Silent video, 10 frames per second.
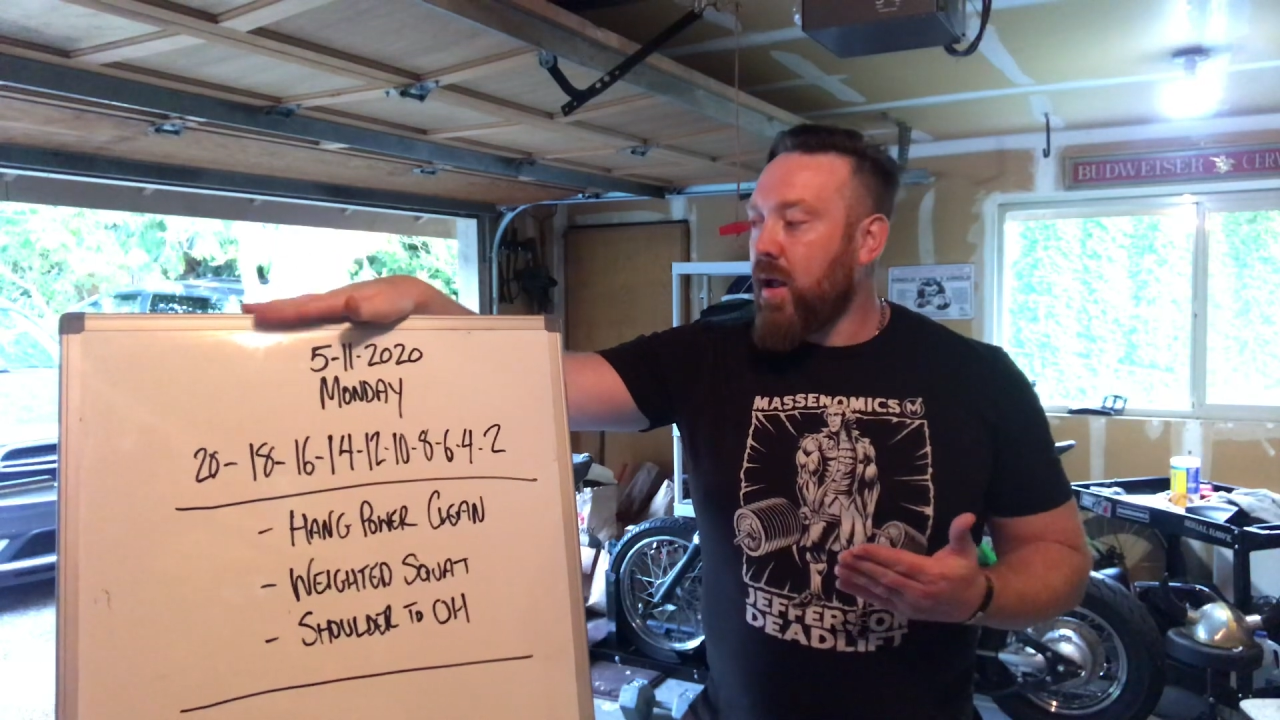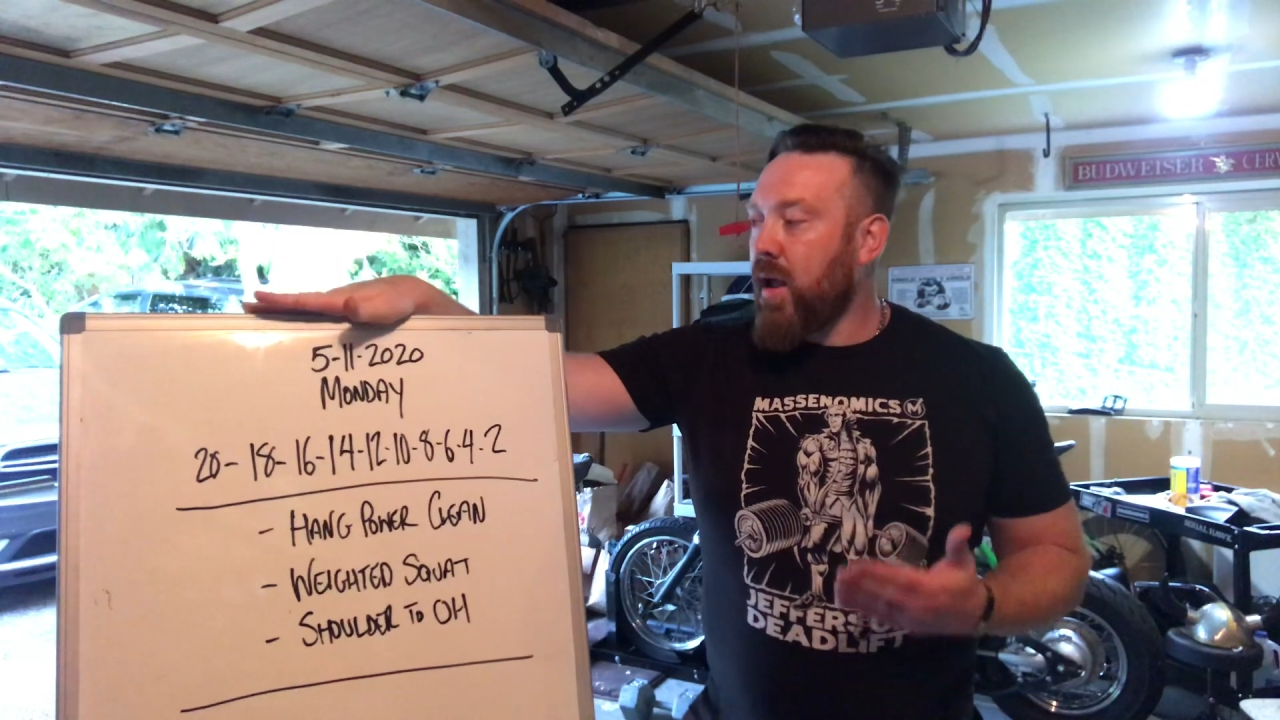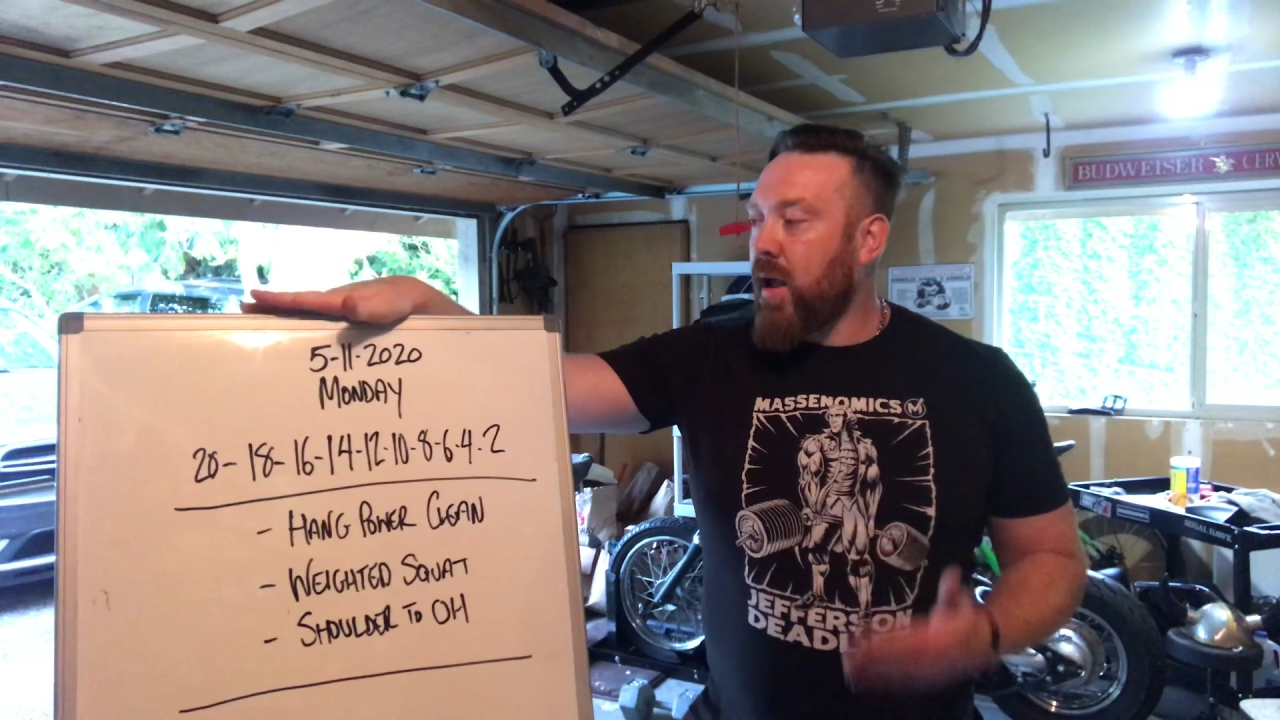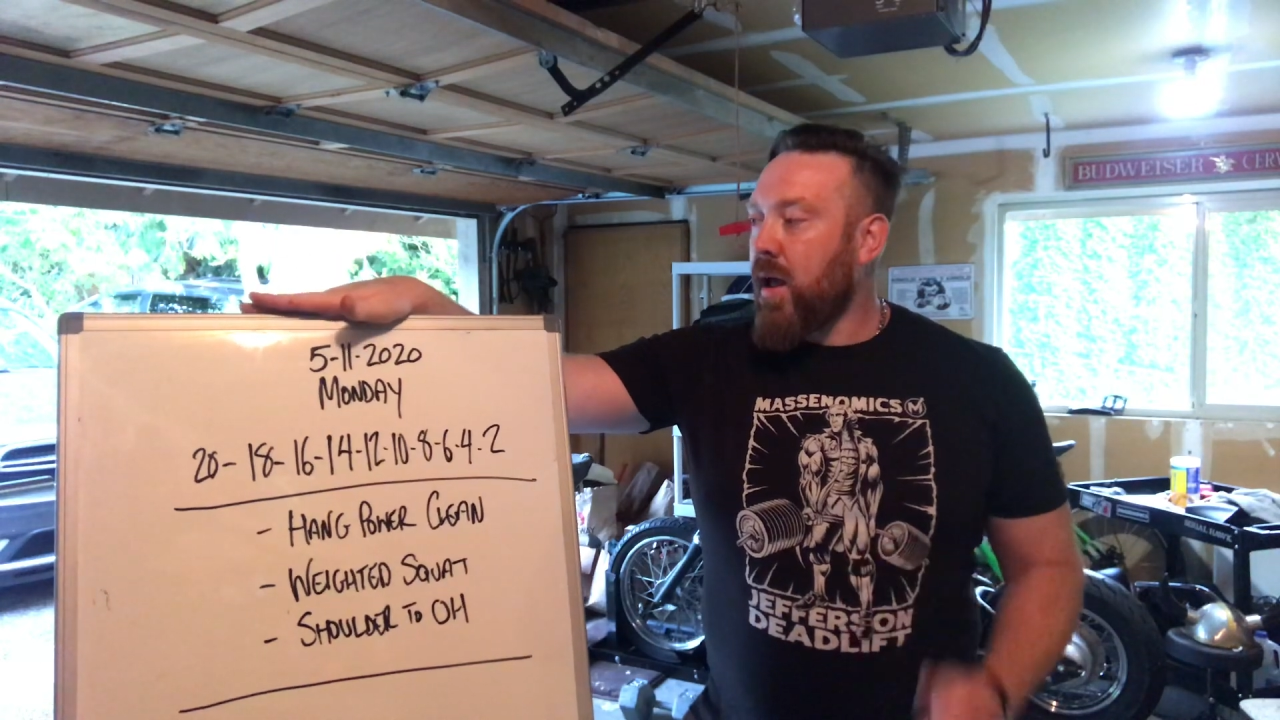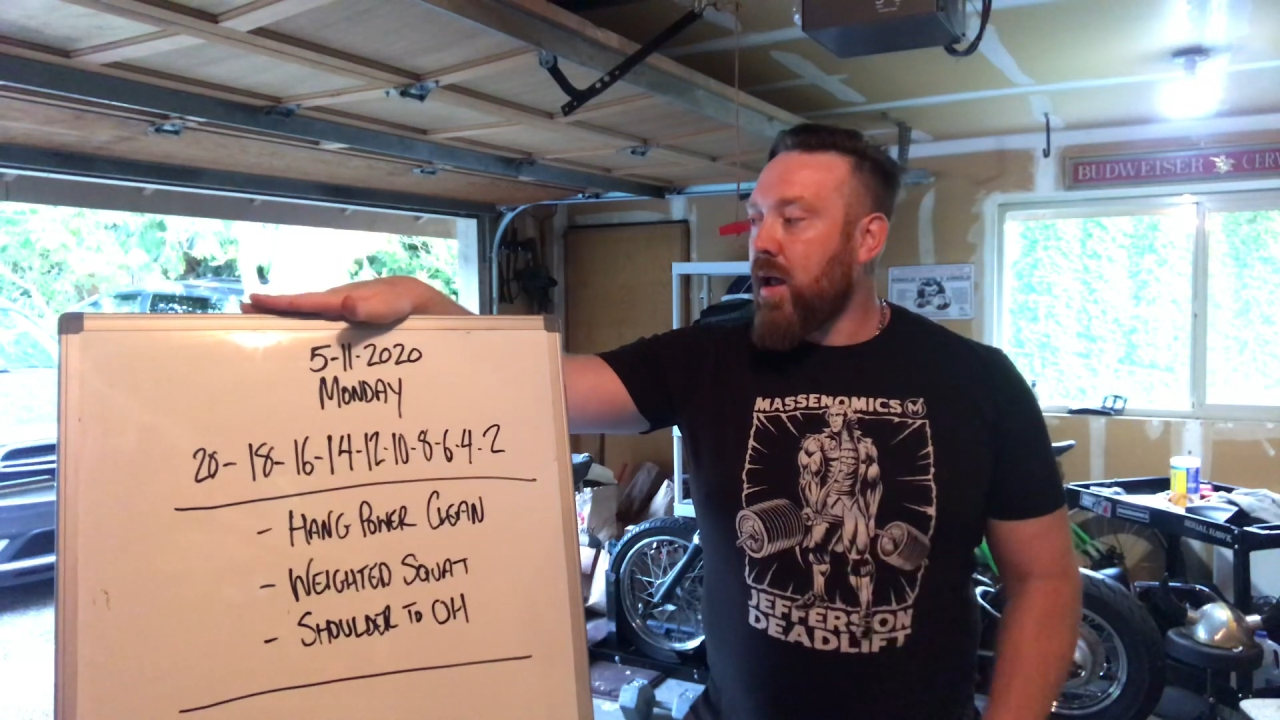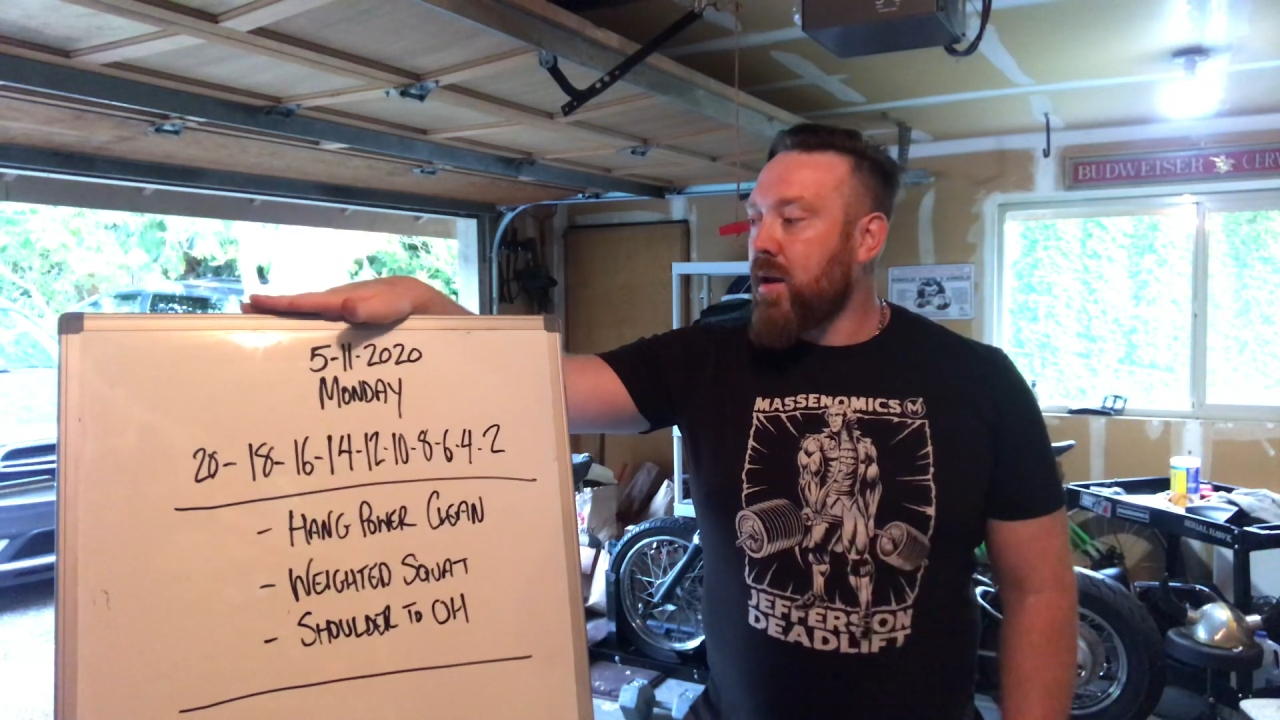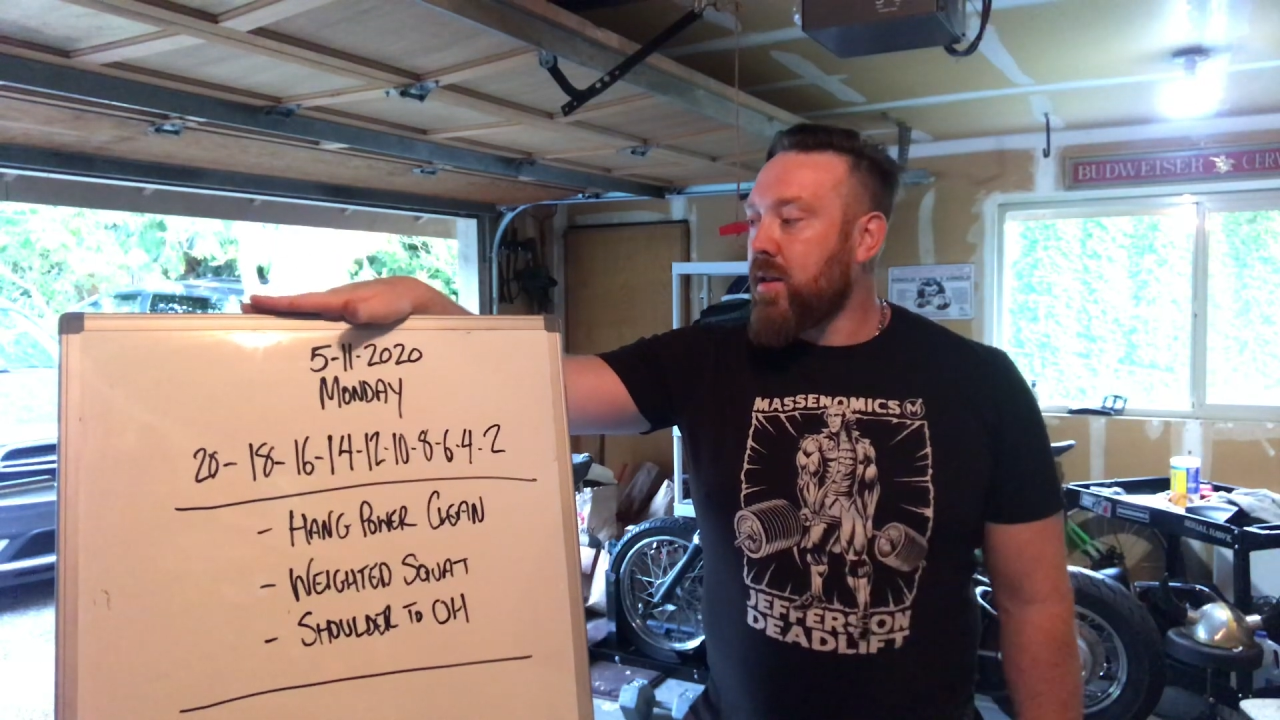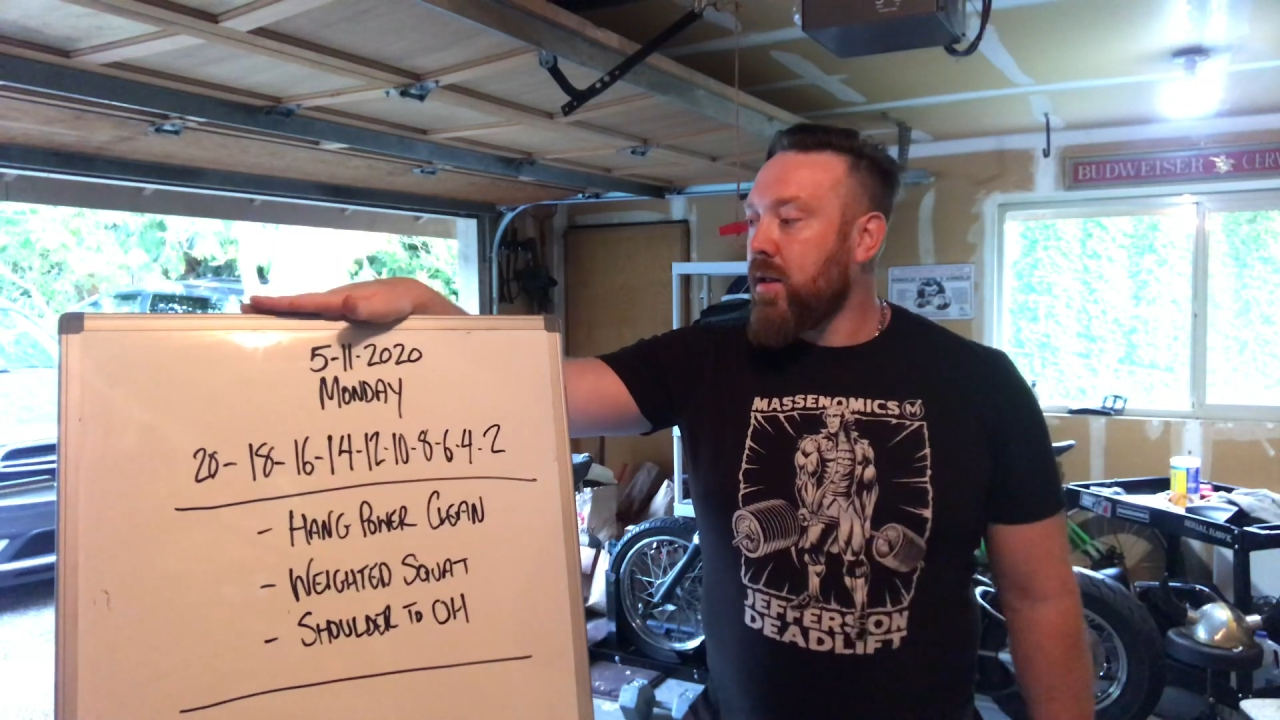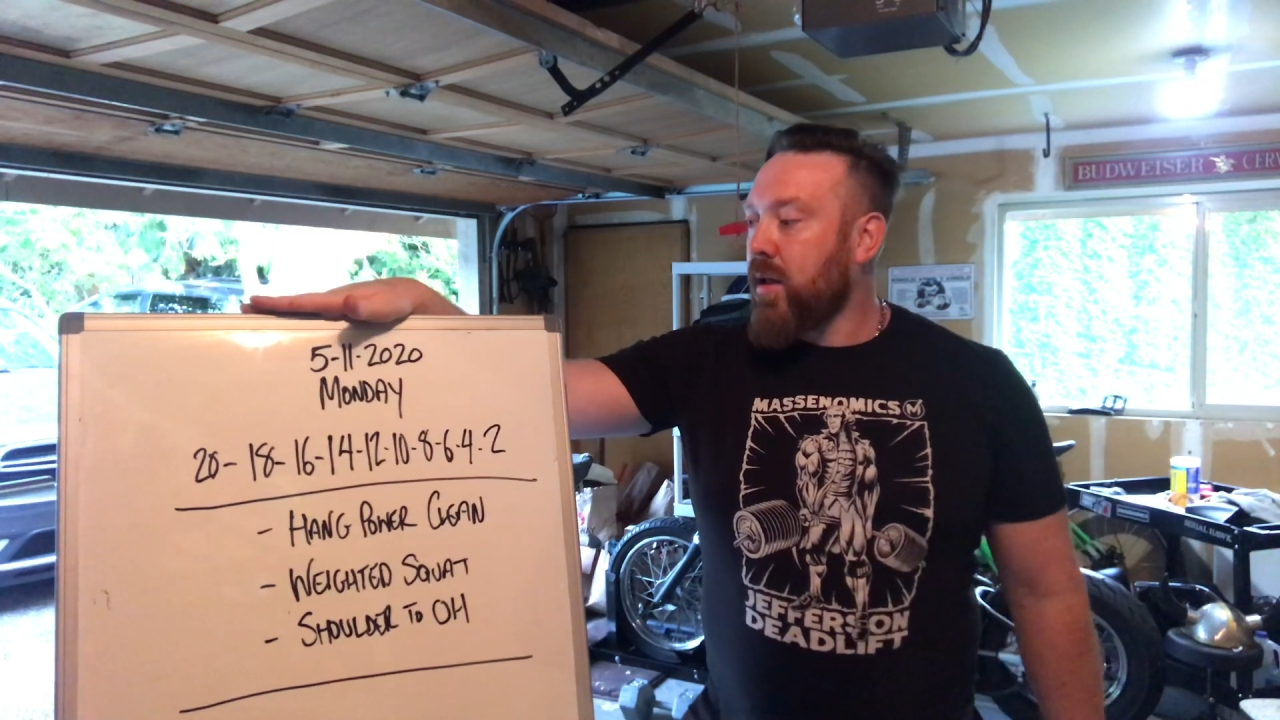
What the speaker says: and